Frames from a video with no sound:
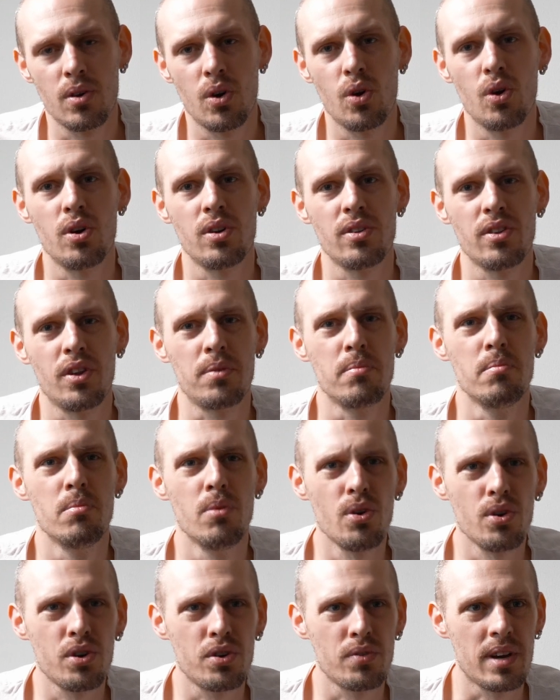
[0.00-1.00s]
Or not
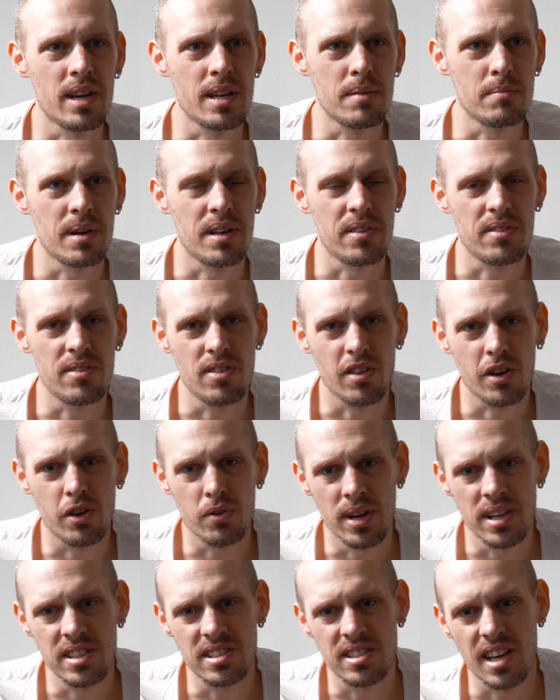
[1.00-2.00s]
more grain, but the
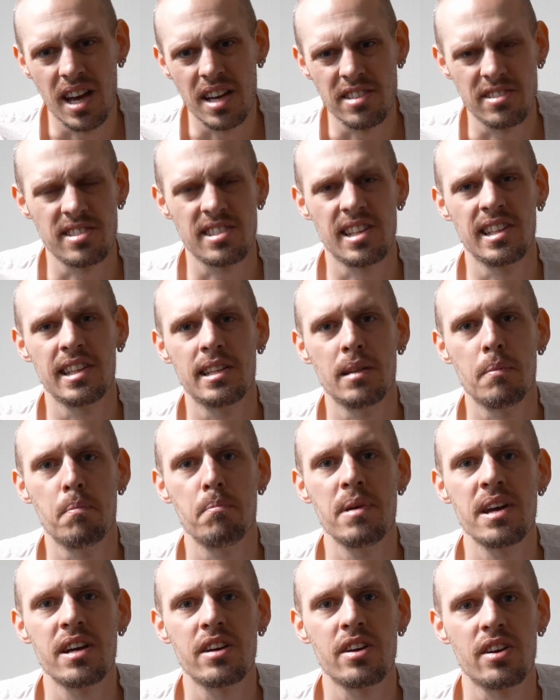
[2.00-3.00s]
grain size is a little
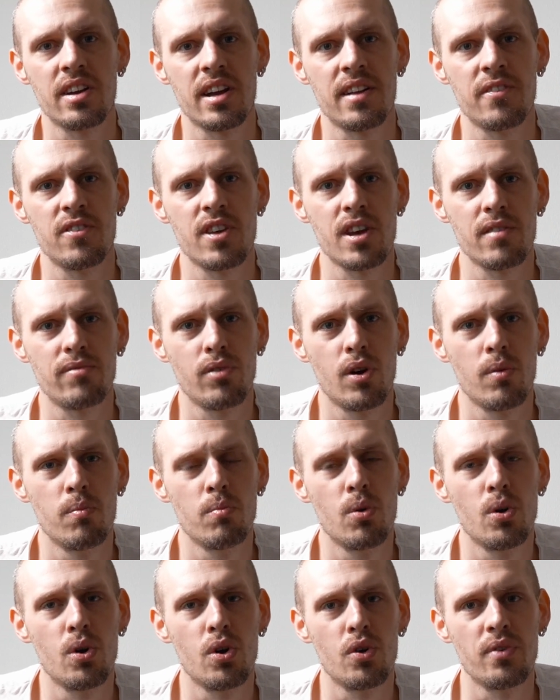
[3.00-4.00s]
bigger and therefore
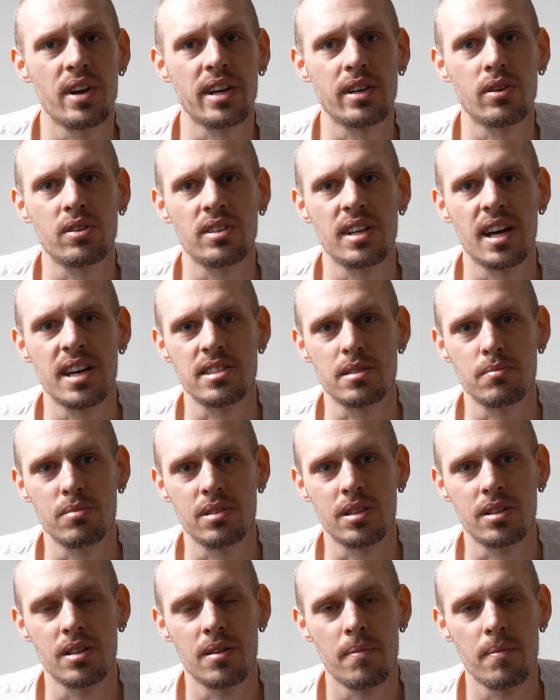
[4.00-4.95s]
more recognizable.